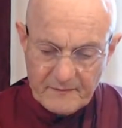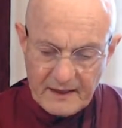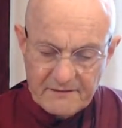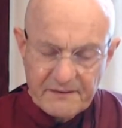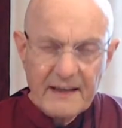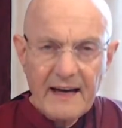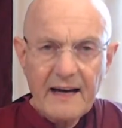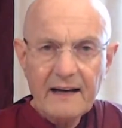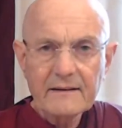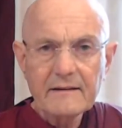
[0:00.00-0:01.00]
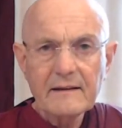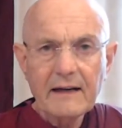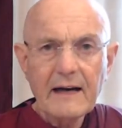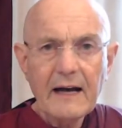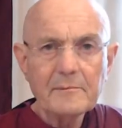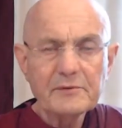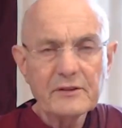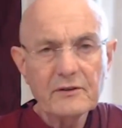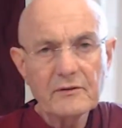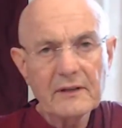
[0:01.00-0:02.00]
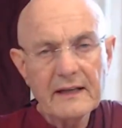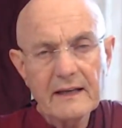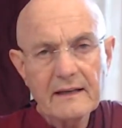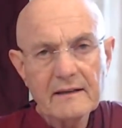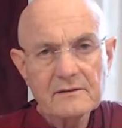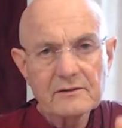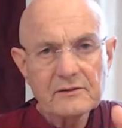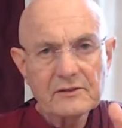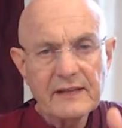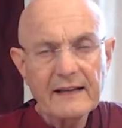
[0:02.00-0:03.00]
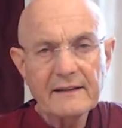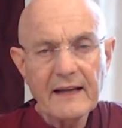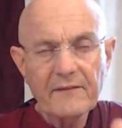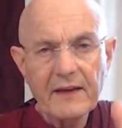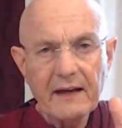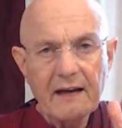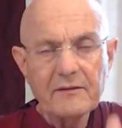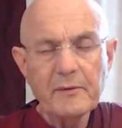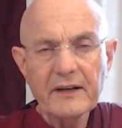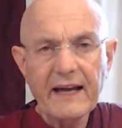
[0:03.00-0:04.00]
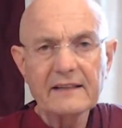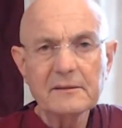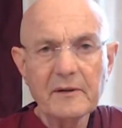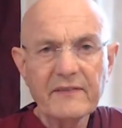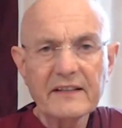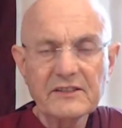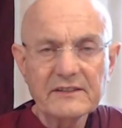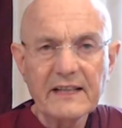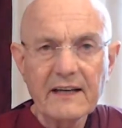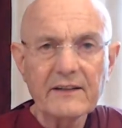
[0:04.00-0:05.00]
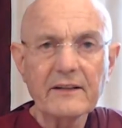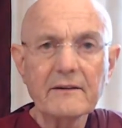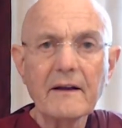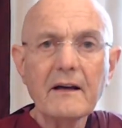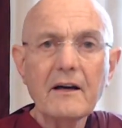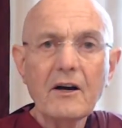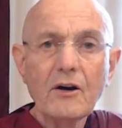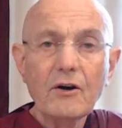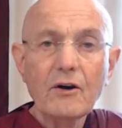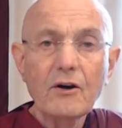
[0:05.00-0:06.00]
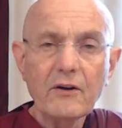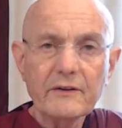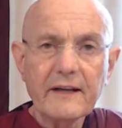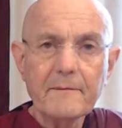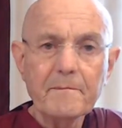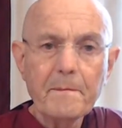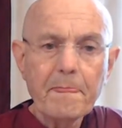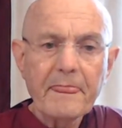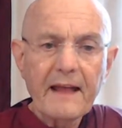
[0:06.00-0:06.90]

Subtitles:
If he had absolutely said that everybody had to be vegetarian who followed him,